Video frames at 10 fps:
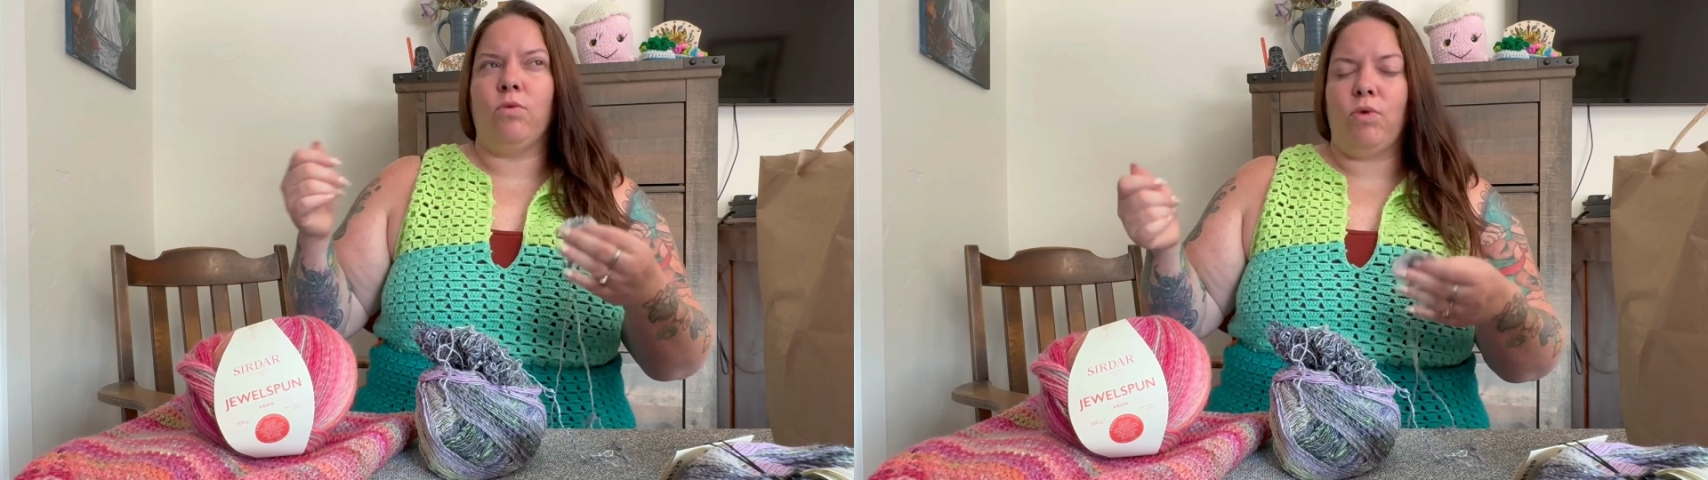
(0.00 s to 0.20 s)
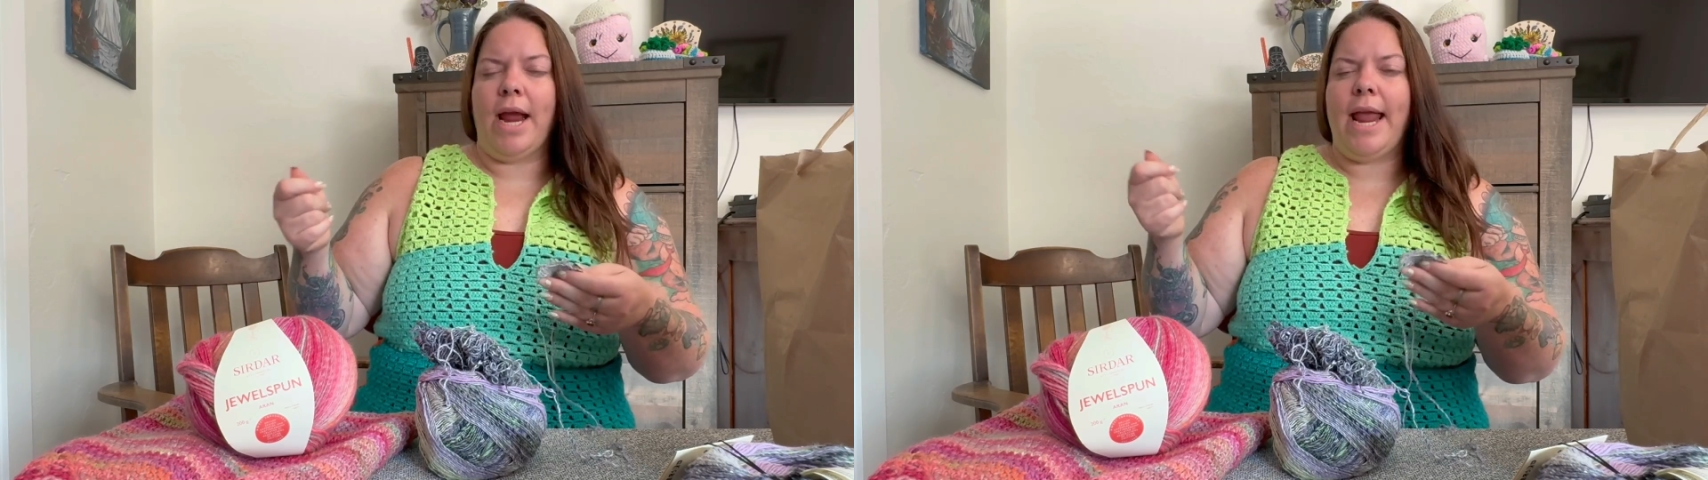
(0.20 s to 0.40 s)

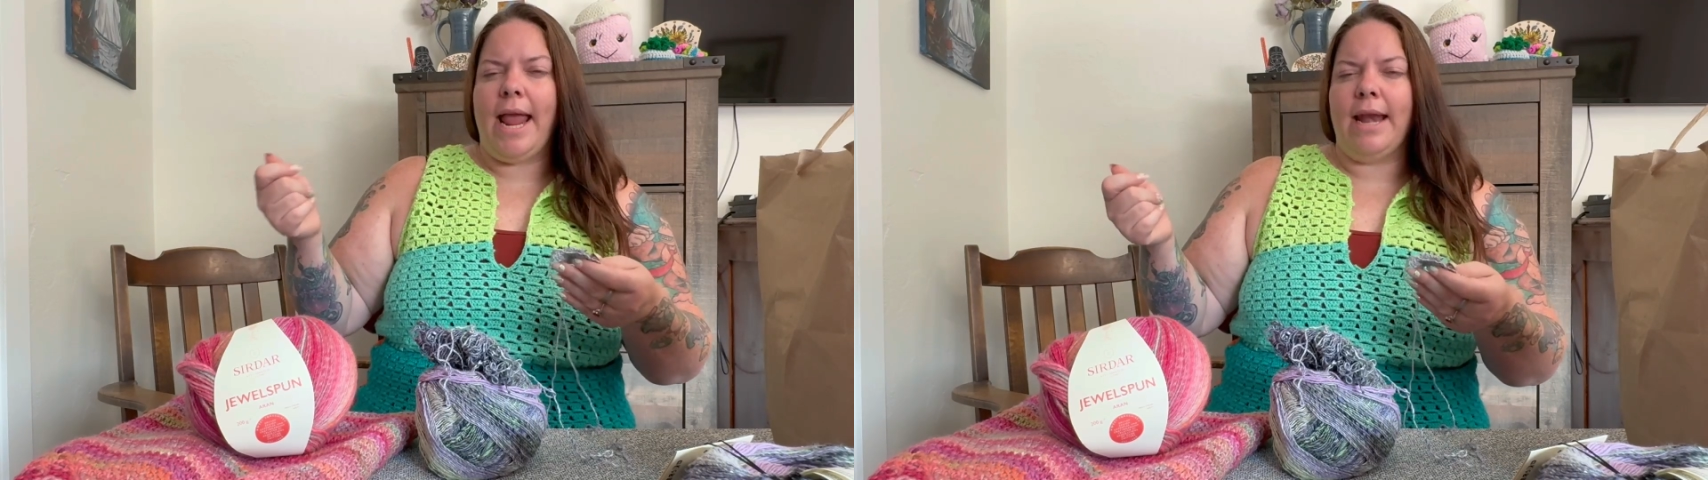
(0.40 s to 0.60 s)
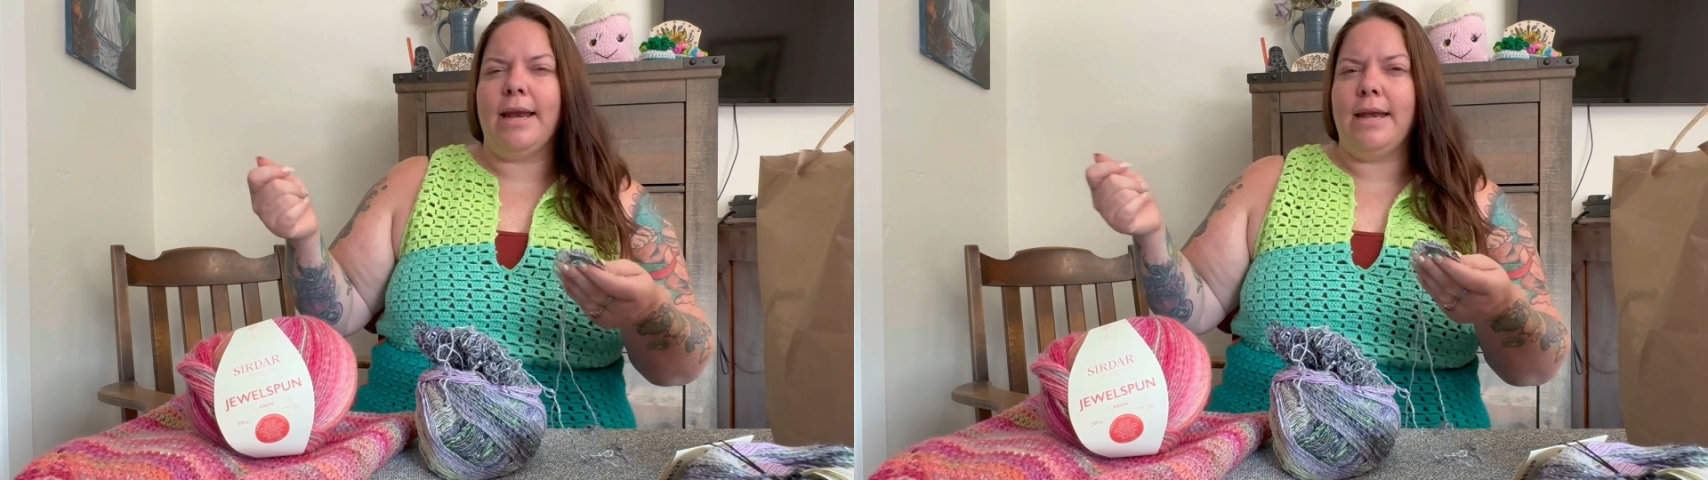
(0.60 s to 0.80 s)

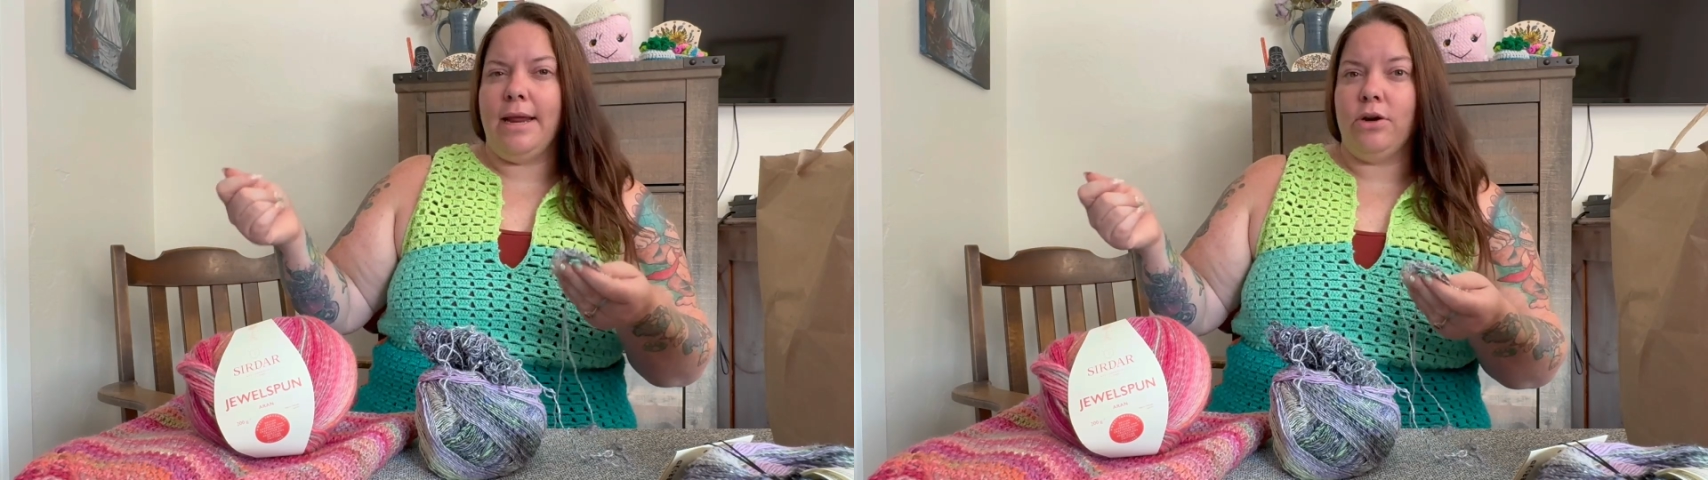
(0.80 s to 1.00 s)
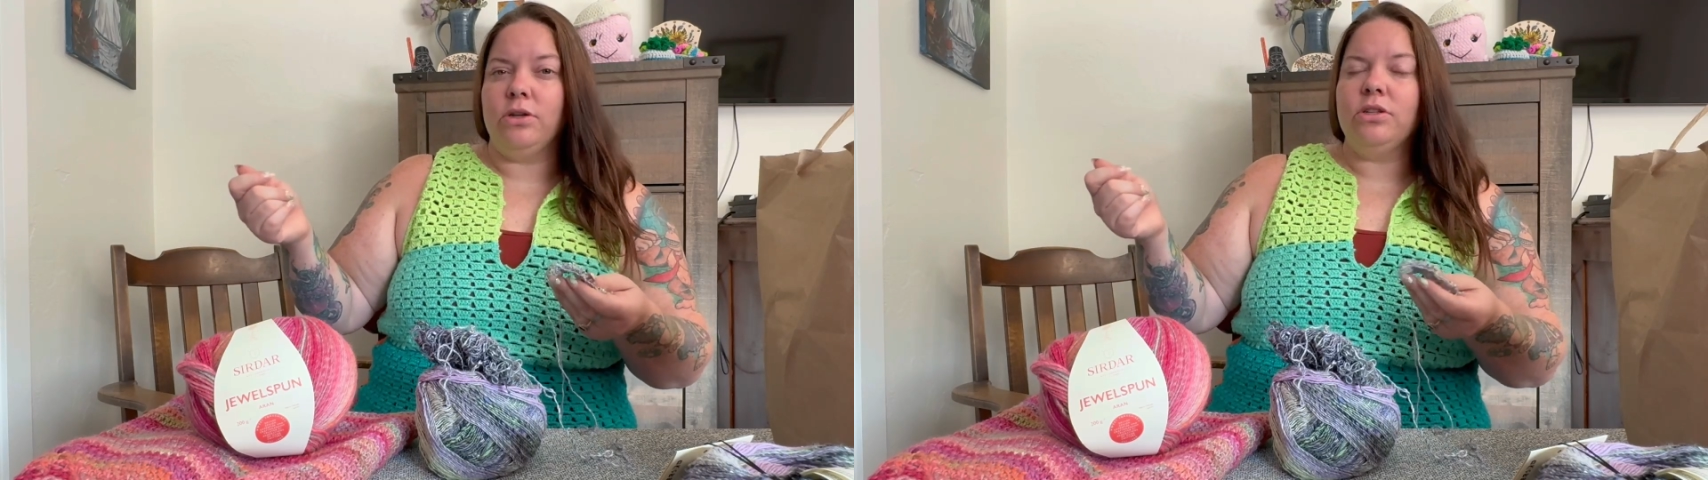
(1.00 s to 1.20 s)
right-handed
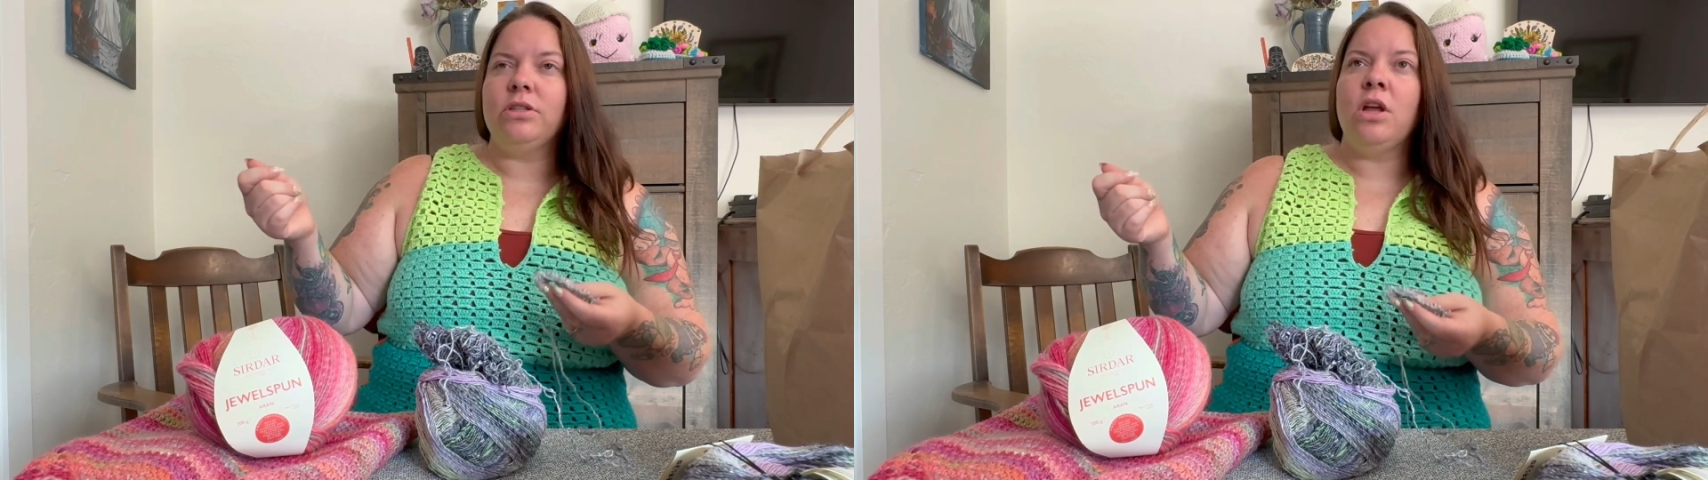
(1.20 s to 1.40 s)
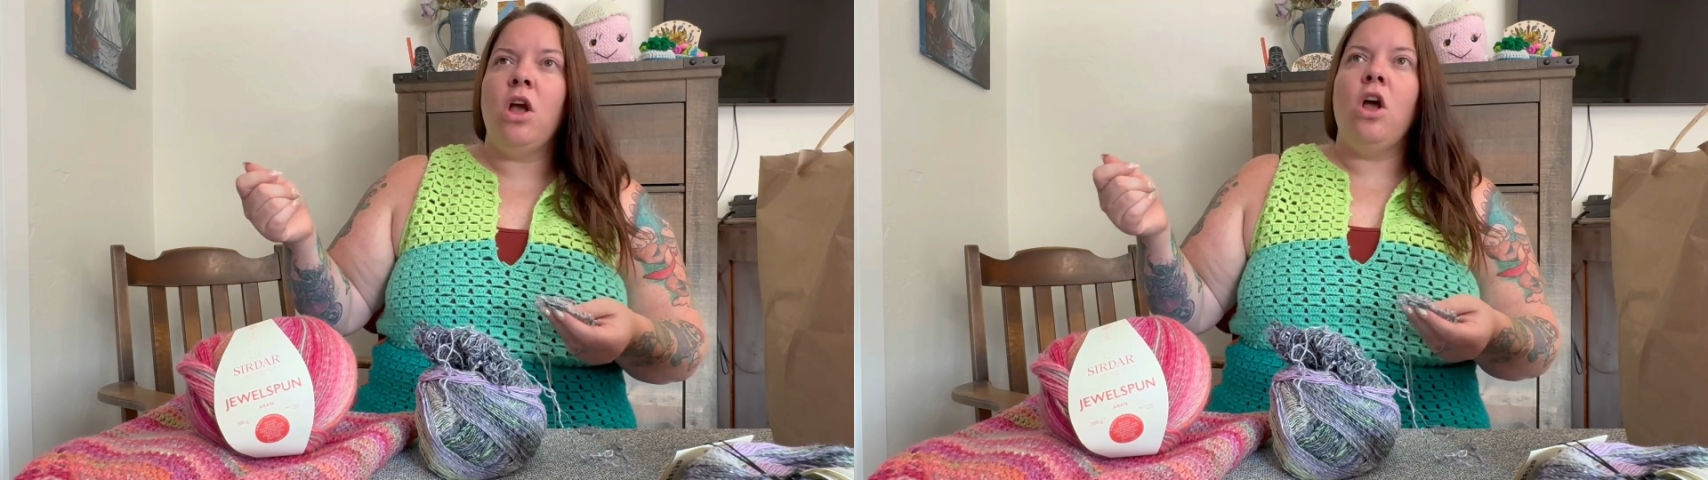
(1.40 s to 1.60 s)
knitters,